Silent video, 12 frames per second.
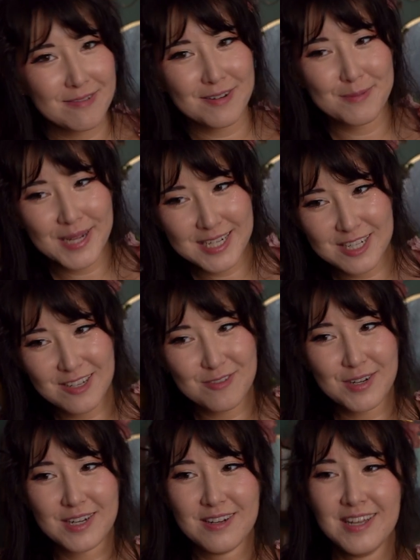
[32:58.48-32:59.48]
for my
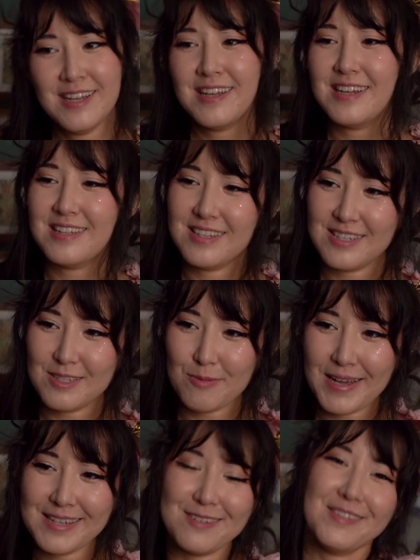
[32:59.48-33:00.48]
children in this
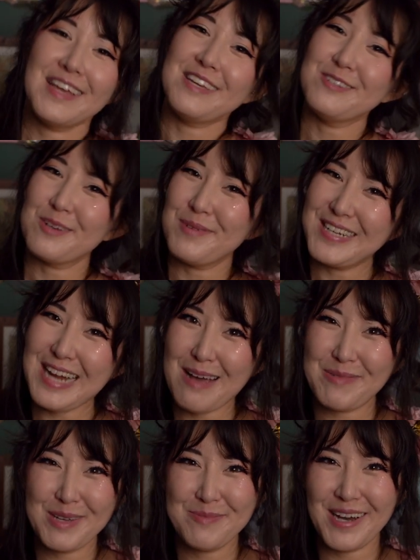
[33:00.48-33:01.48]
way. So thank you so much,
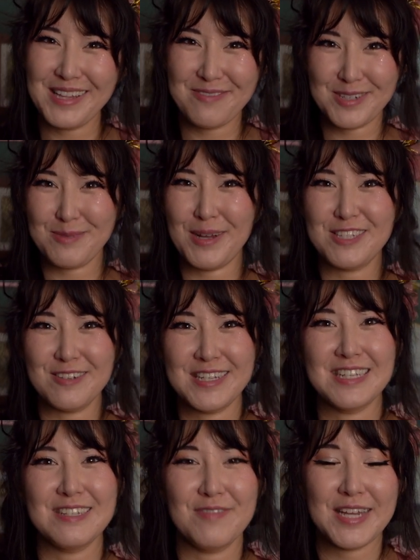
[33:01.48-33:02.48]
Happy and Polly, for
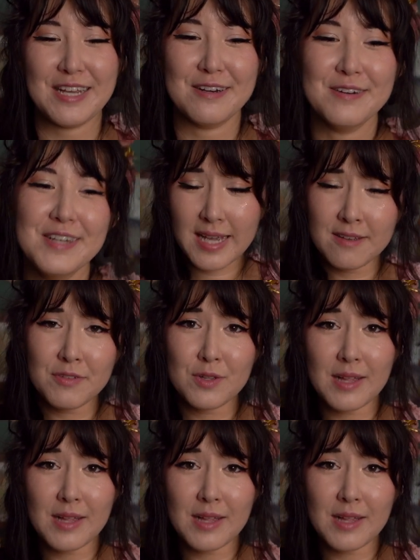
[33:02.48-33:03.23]
sponsoring this video. If you